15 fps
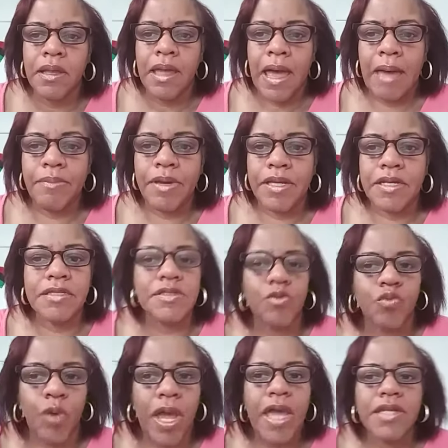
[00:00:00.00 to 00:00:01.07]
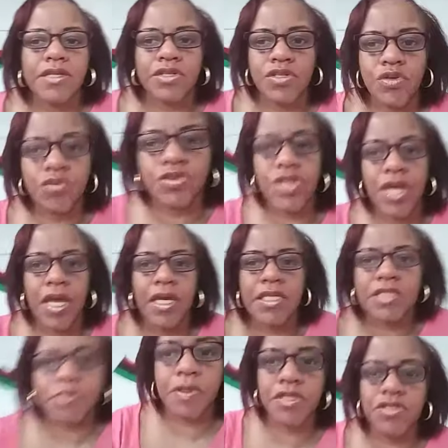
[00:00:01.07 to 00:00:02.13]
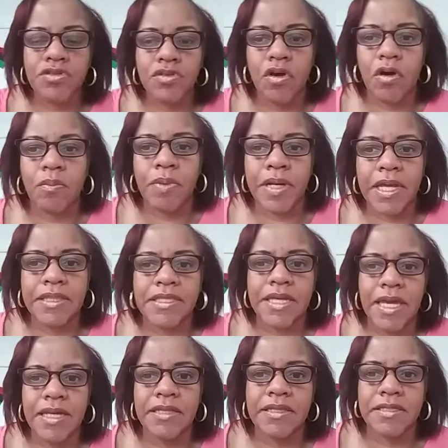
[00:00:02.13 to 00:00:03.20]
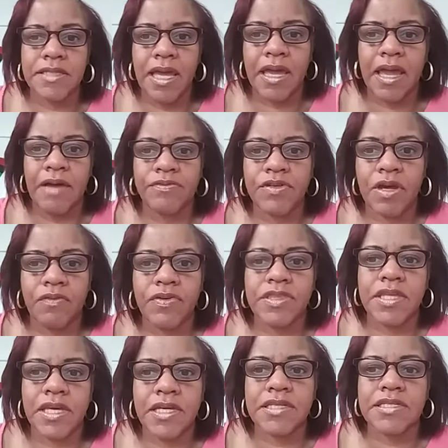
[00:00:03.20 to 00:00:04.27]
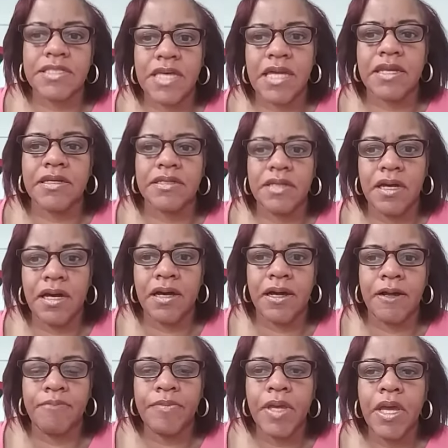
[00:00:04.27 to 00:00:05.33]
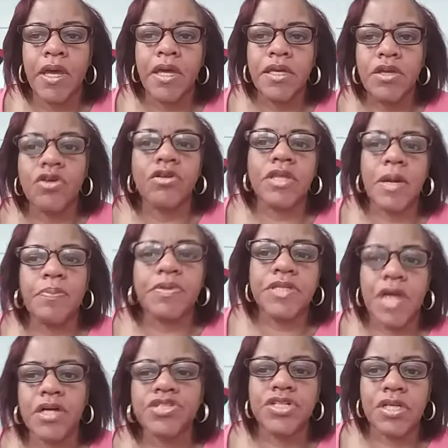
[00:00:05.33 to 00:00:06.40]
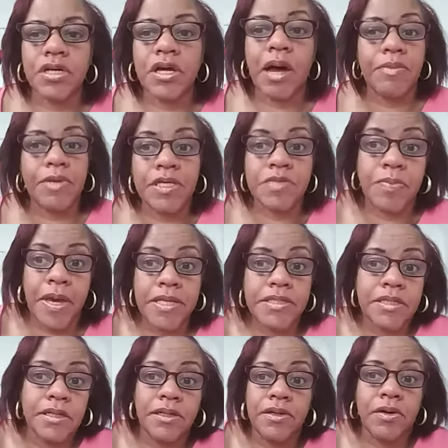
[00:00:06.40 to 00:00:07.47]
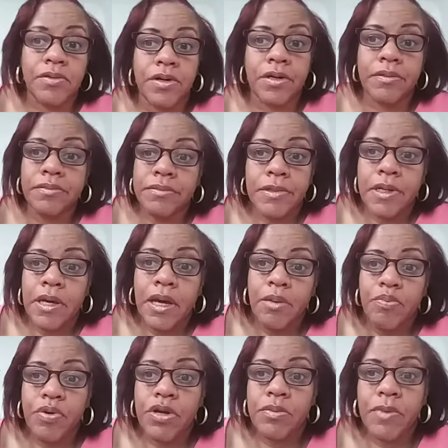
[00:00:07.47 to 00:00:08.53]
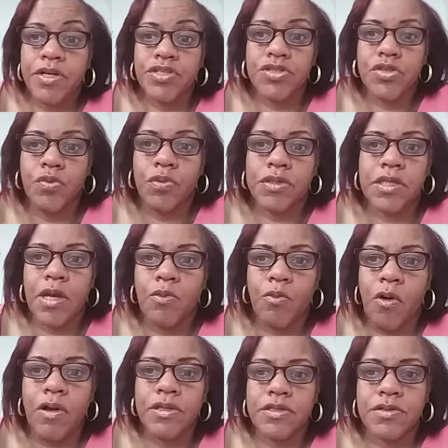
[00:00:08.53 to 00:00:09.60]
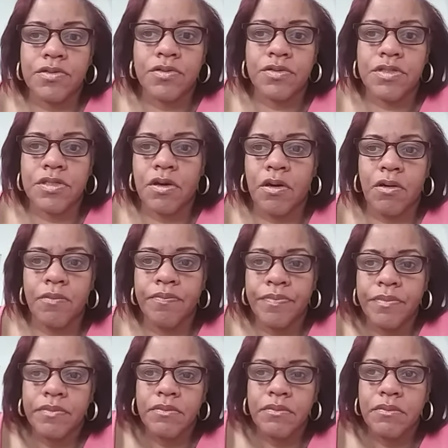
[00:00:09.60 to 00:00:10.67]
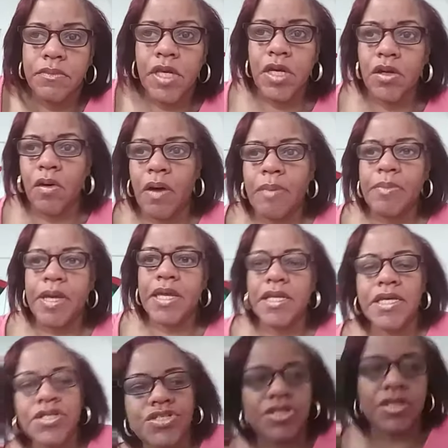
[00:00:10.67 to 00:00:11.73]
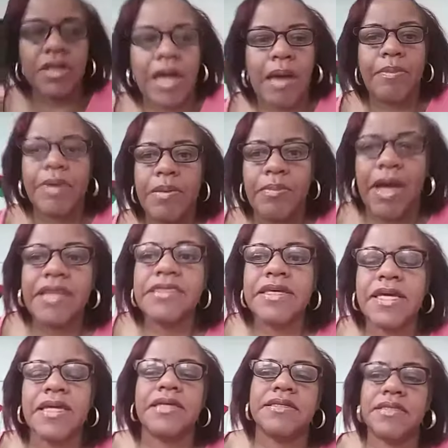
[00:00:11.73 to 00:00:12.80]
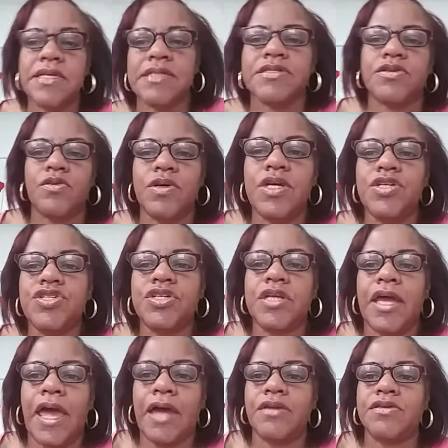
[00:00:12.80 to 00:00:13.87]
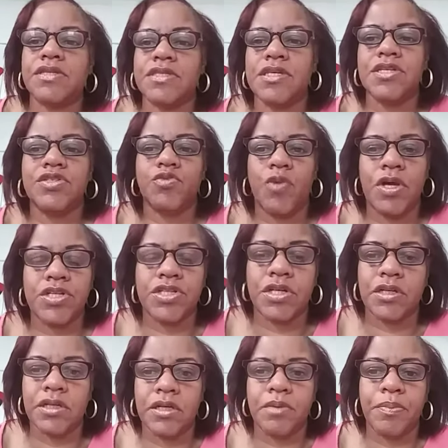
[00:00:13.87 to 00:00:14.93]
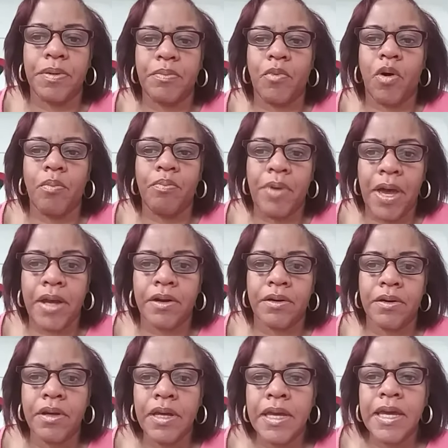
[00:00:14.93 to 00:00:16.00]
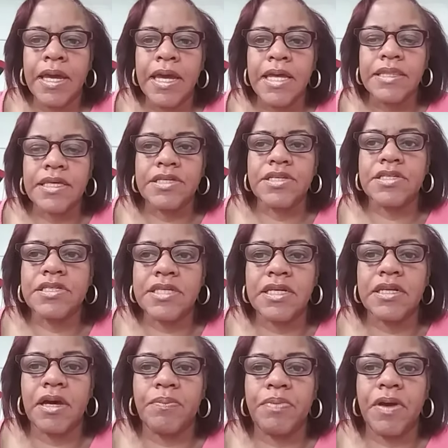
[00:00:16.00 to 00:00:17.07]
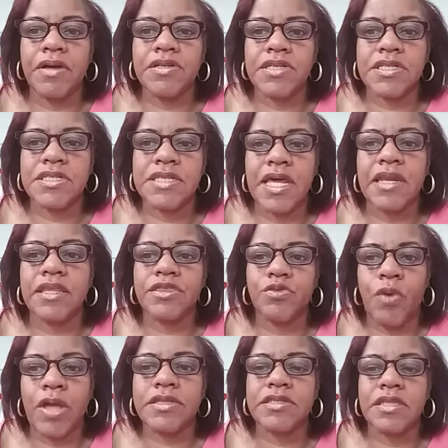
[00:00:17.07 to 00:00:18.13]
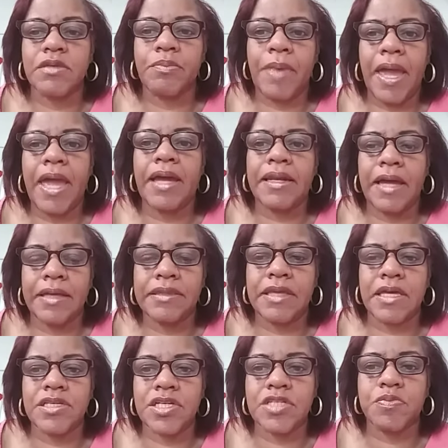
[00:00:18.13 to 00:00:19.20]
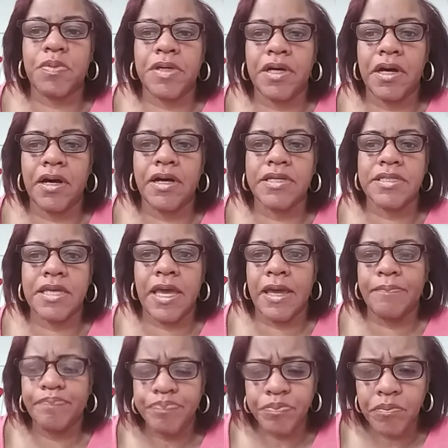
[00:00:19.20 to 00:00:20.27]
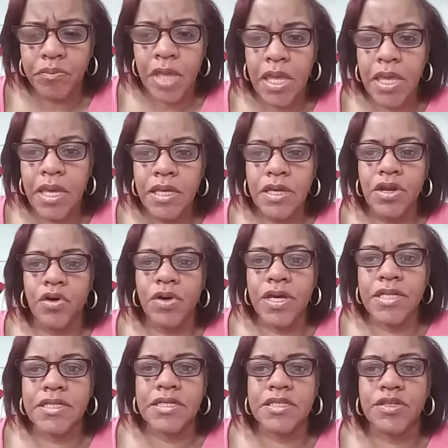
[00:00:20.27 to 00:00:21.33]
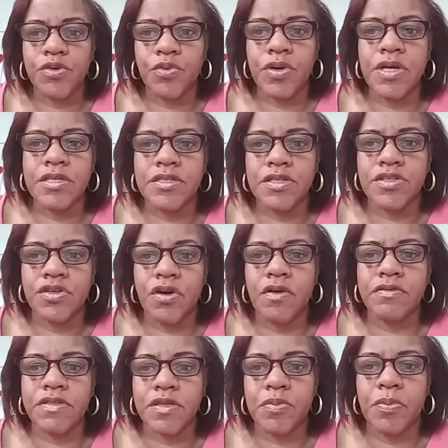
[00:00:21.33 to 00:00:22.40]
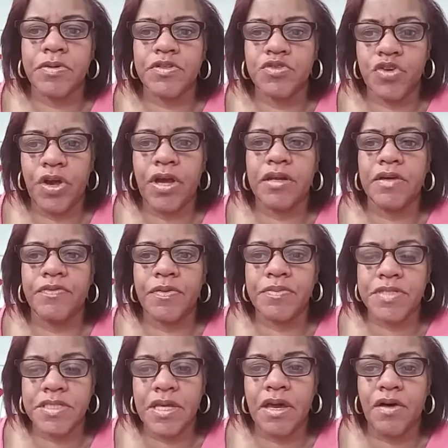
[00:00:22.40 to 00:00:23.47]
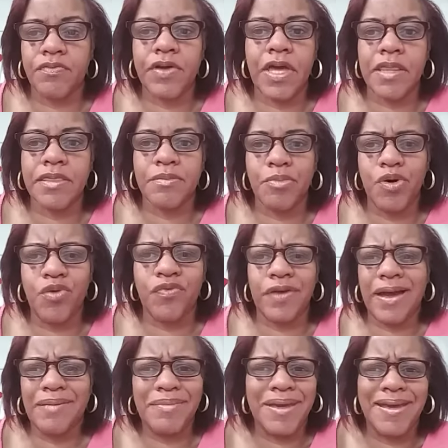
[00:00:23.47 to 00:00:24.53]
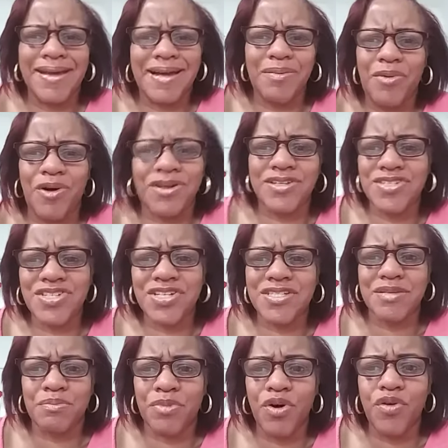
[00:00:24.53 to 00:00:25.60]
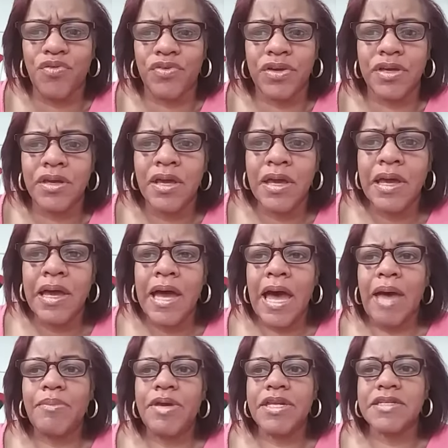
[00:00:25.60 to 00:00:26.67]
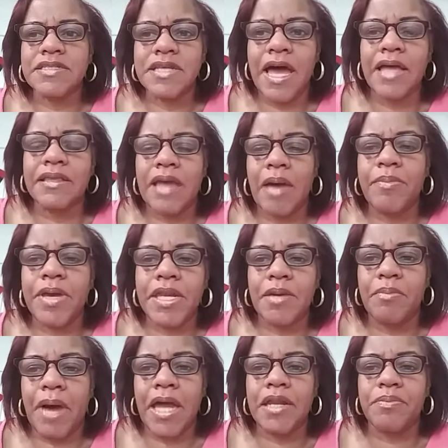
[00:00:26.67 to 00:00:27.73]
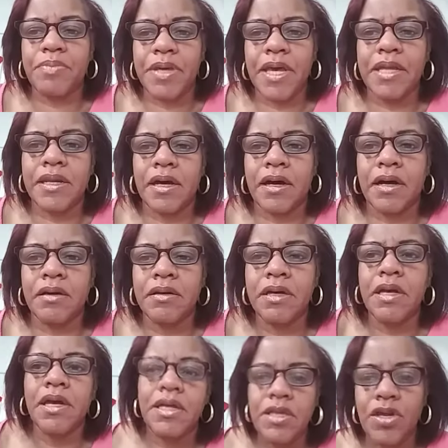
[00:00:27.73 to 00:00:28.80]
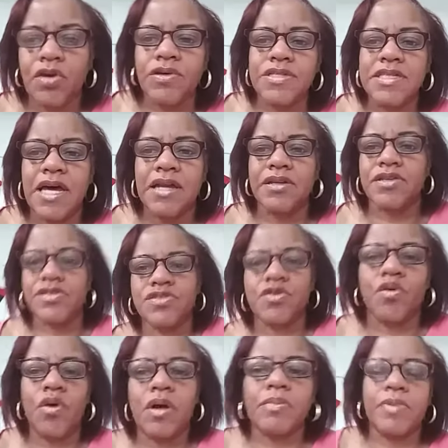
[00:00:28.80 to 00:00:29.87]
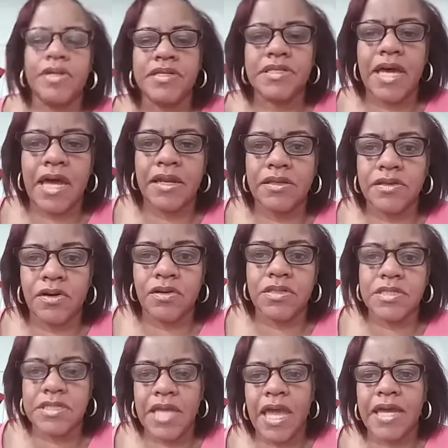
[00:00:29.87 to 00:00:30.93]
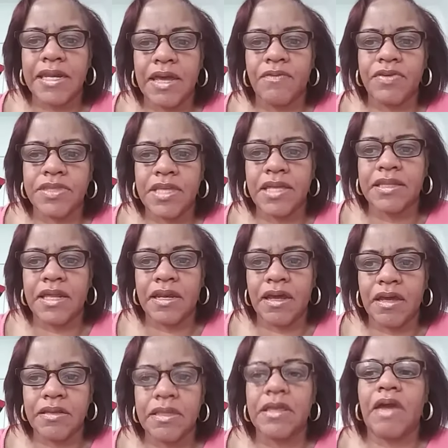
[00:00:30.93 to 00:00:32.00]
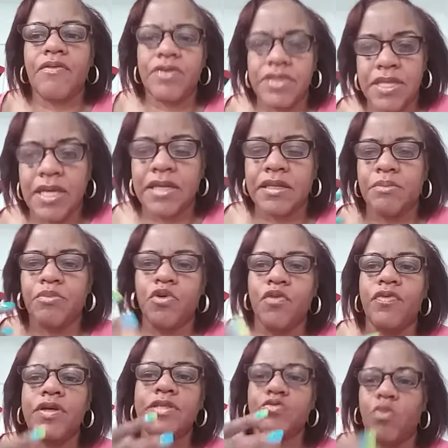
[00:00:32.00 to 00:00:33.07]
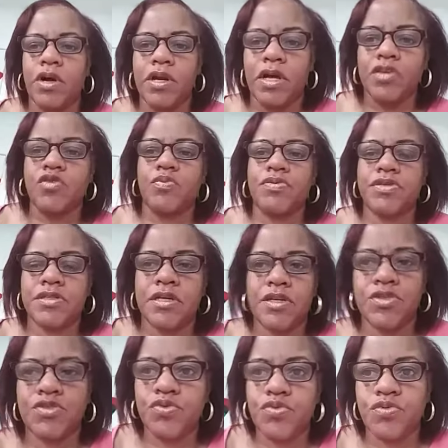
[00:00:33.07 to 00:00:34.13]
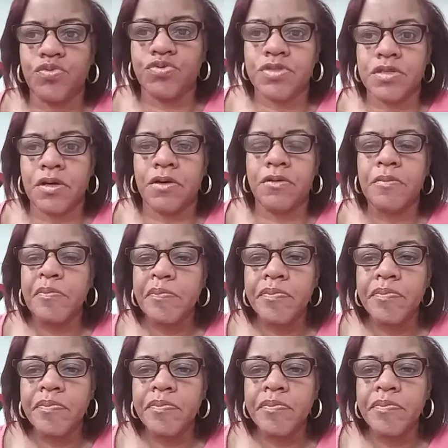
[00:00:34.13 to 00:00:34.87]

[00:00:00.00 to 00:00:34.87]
I mean, it's a way to do things, but, you know, but at the end of the day, after everything is said and done, you know, that production company is basically going to pretty much do what they want to. So, you know, I mean, he should. I mean, my thing is this though: he should have handled the situation a little bit more better than just sitting up here and just sending threats to the man like that, just because that you know he disagrees in terms of the portrayal of himself in the movie. I mean, come on, it's just a movie. I mean, it's not. I mean, it might have been. Uh, you know, it's telling a story, but it's not staying everything that everything in the movie is 100% true. So,